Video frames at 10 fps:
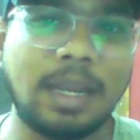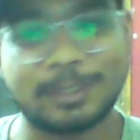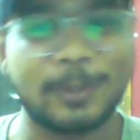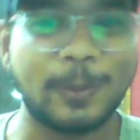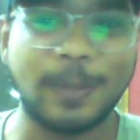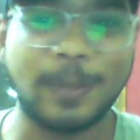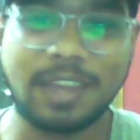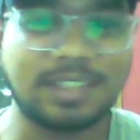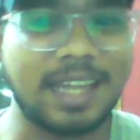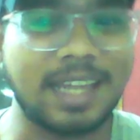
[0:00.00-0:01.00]
So you can
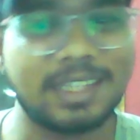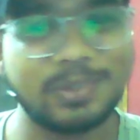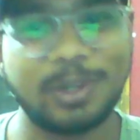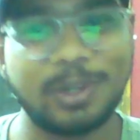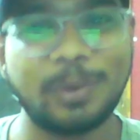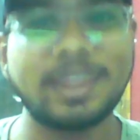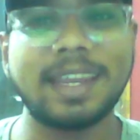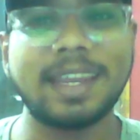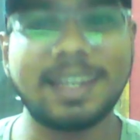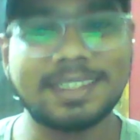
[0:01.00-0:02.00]
share this video with
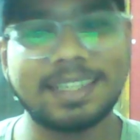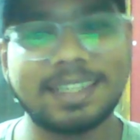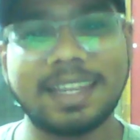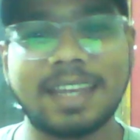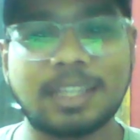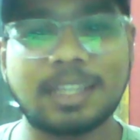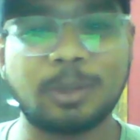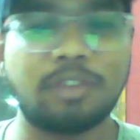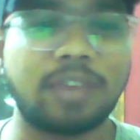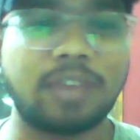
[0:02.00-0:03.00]
any engineering graduate
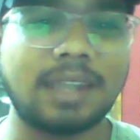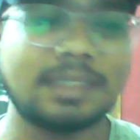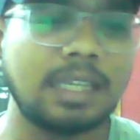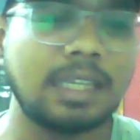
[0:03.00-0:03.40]
friends.